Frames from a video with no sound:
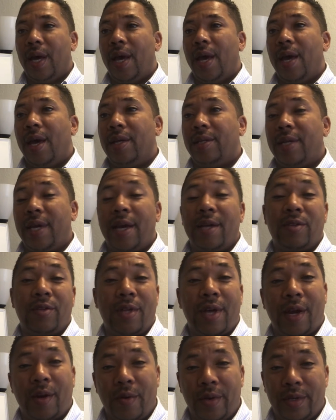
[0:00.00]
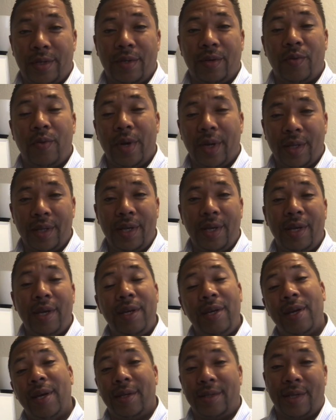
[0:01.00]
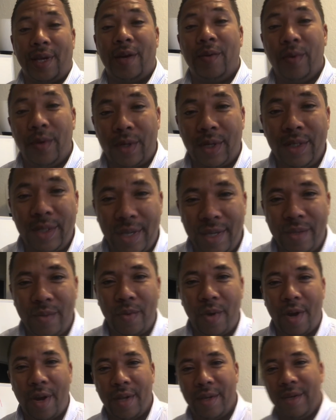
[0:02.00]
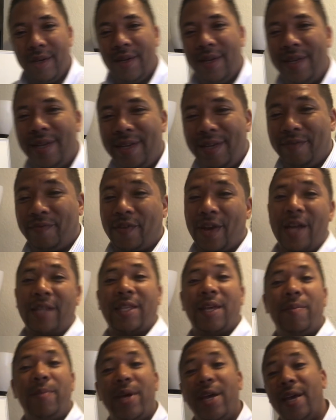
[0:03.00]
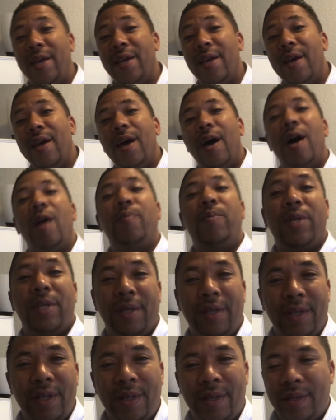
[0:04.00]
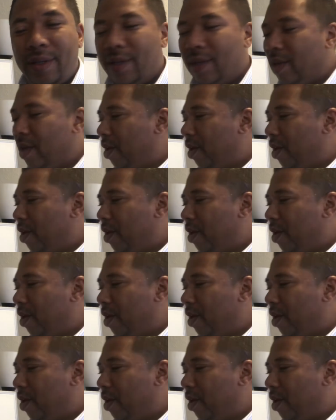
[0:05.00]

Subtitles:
And to answer that question quickly, yes, I will continue on. In fact, I may up it a little.